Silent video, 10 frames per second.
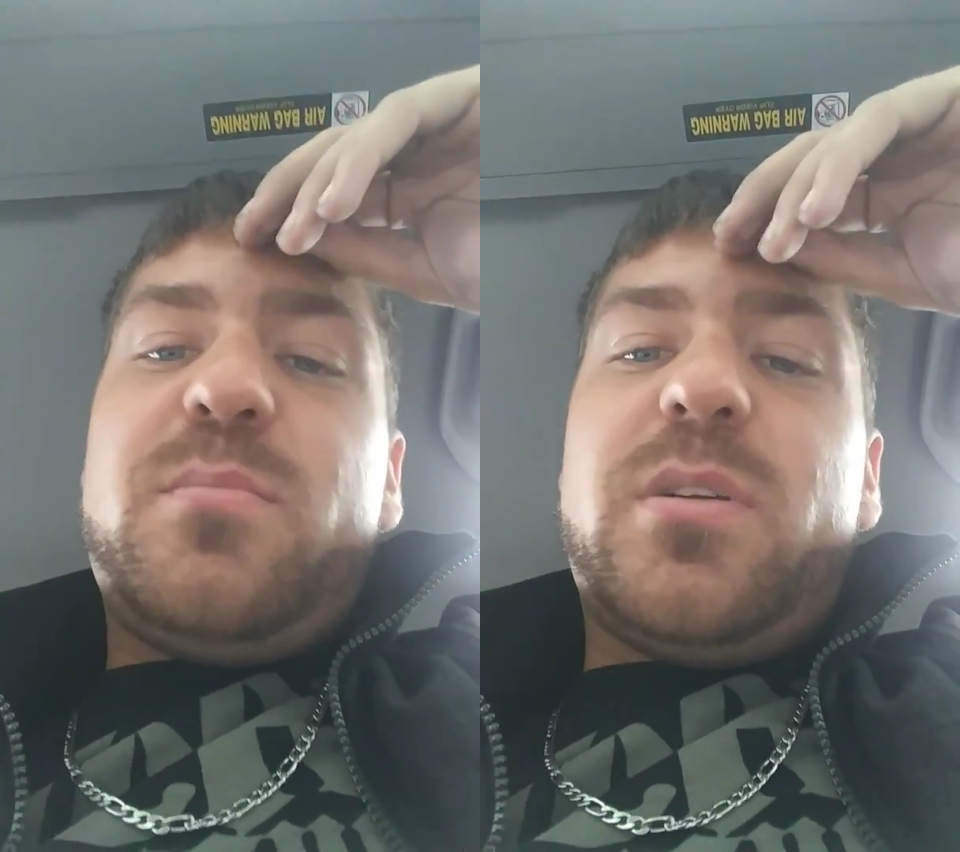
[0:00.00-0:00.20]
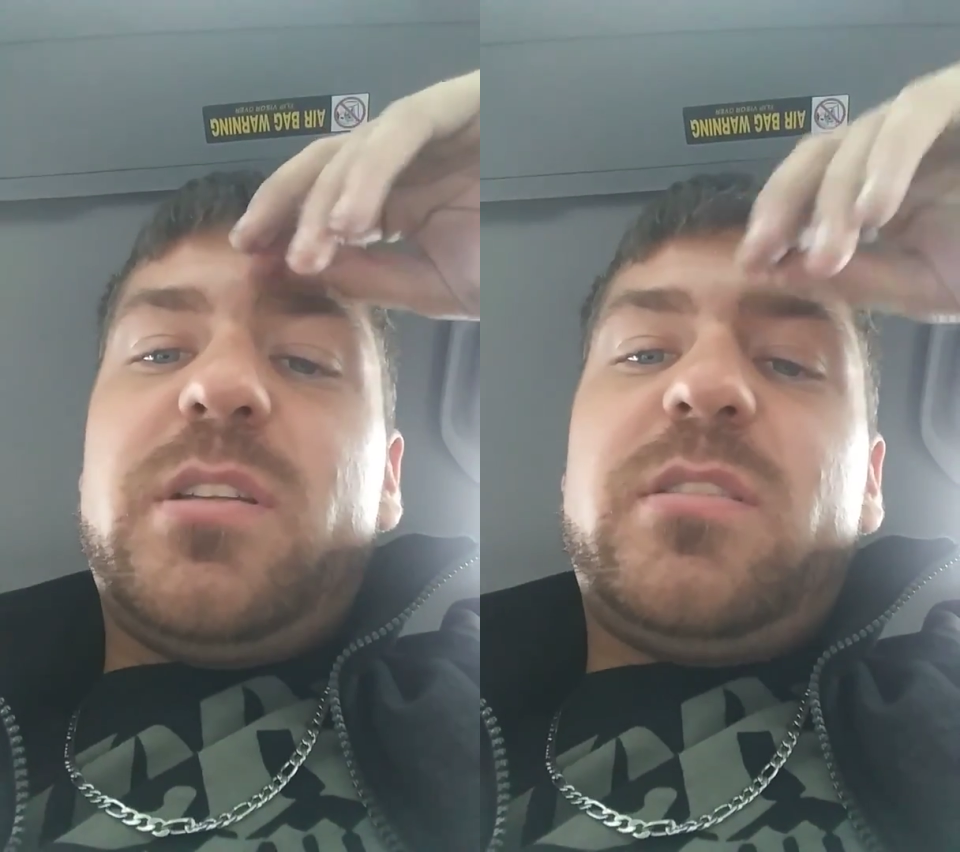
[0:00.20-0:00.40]

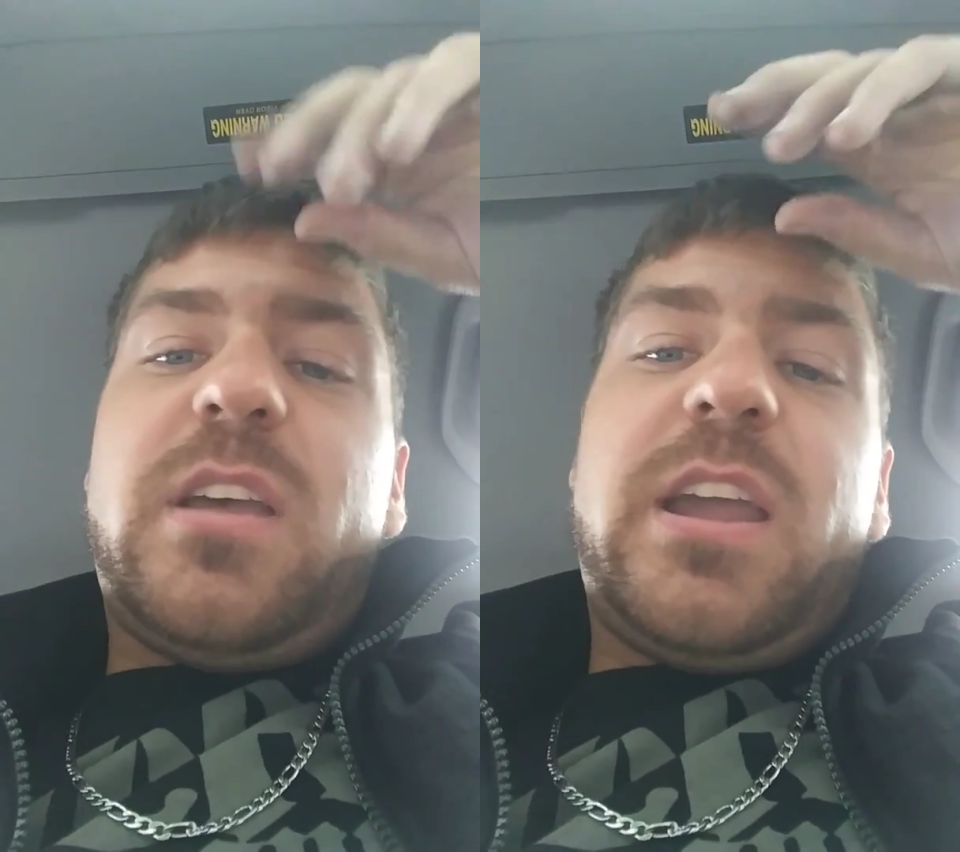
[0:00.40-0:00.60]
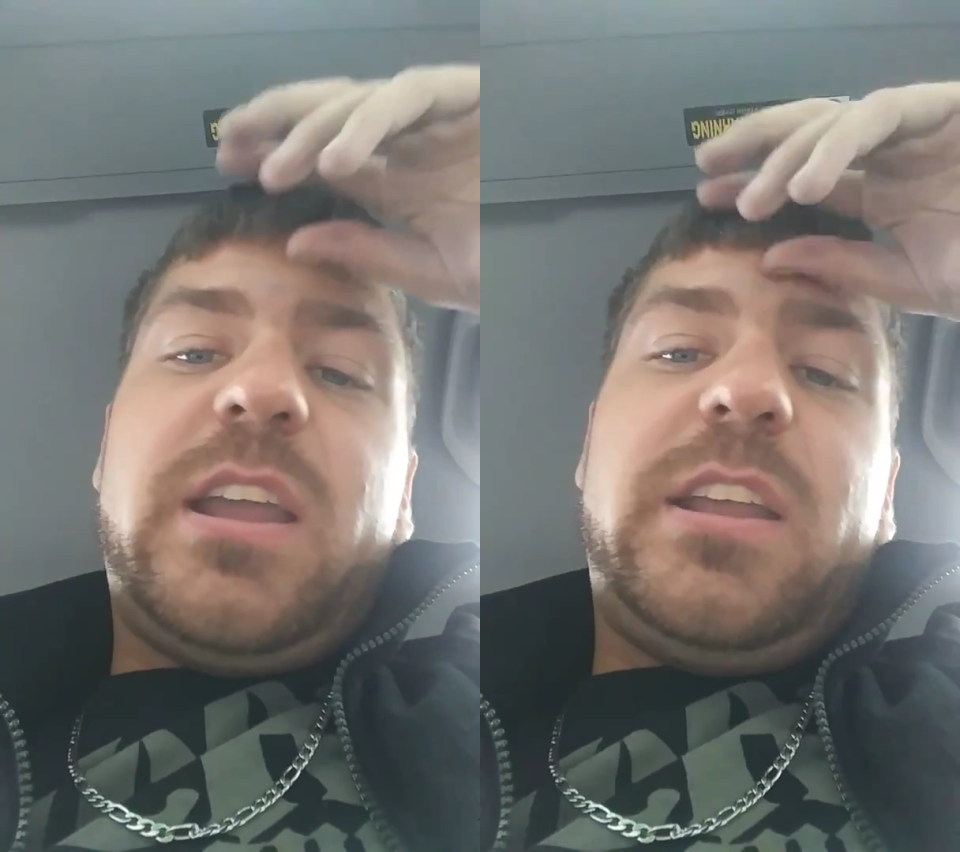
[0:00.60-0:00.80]
But it's
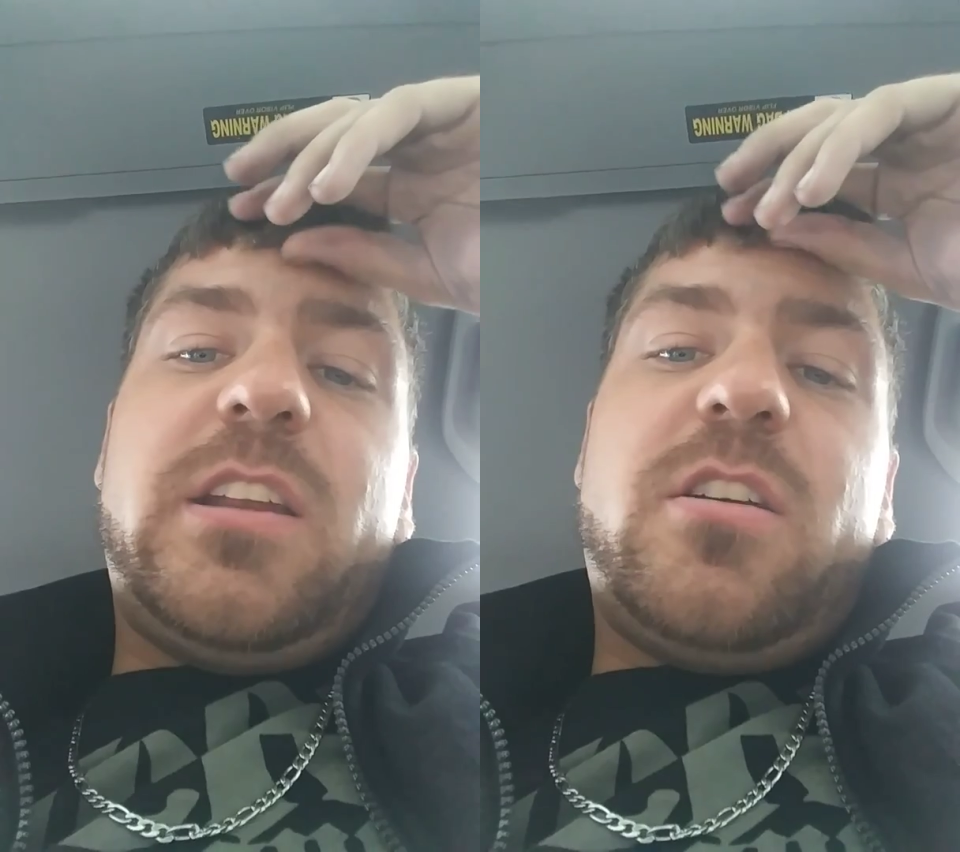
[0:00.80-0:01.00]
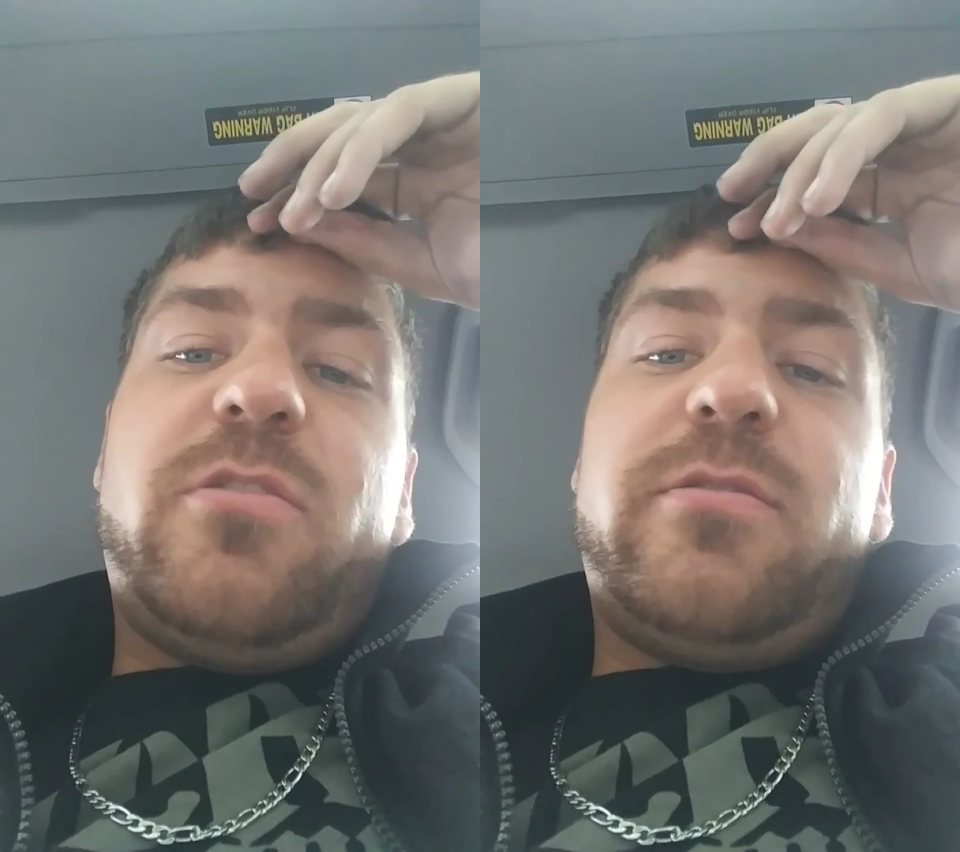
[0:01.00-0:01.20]
like, you
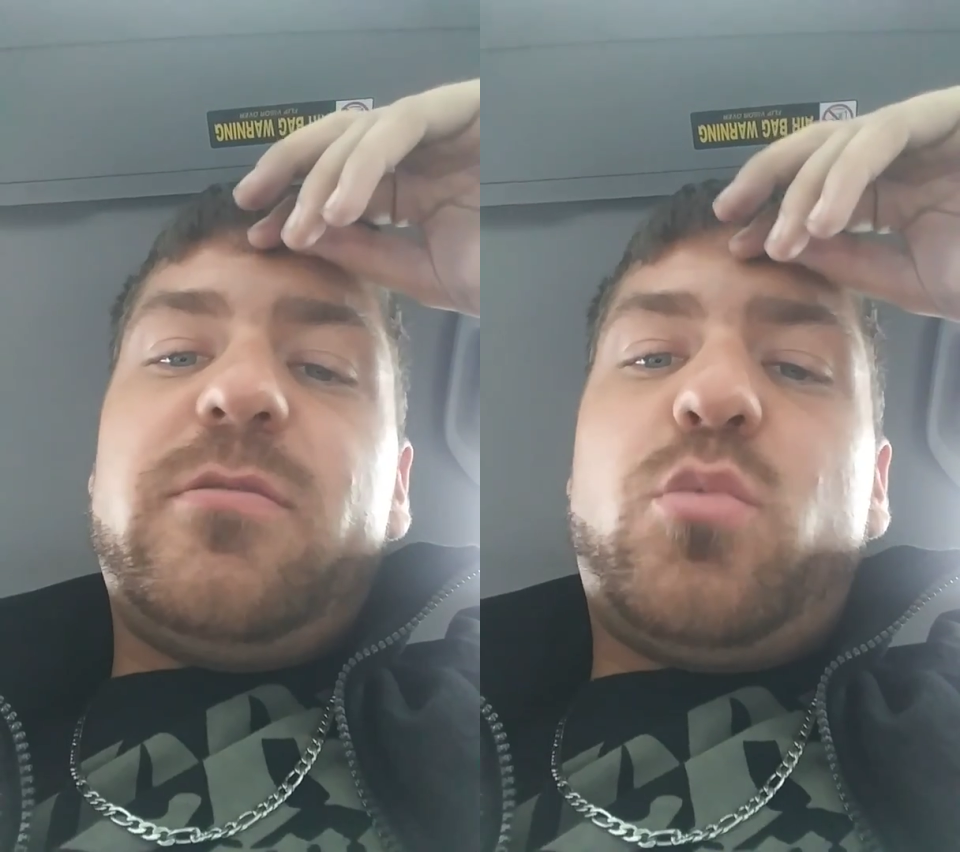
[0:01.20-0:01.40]
know,